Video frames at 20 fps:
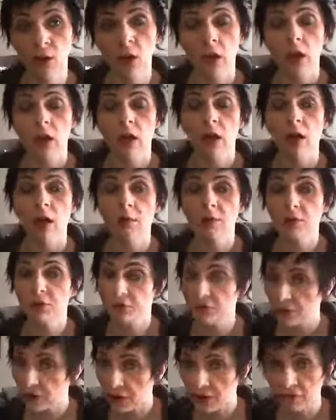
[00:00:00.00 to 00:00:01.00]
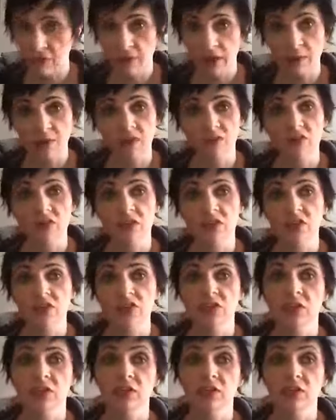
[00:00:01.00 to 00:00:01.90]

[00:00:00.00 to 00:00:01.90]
He was a very famous physician.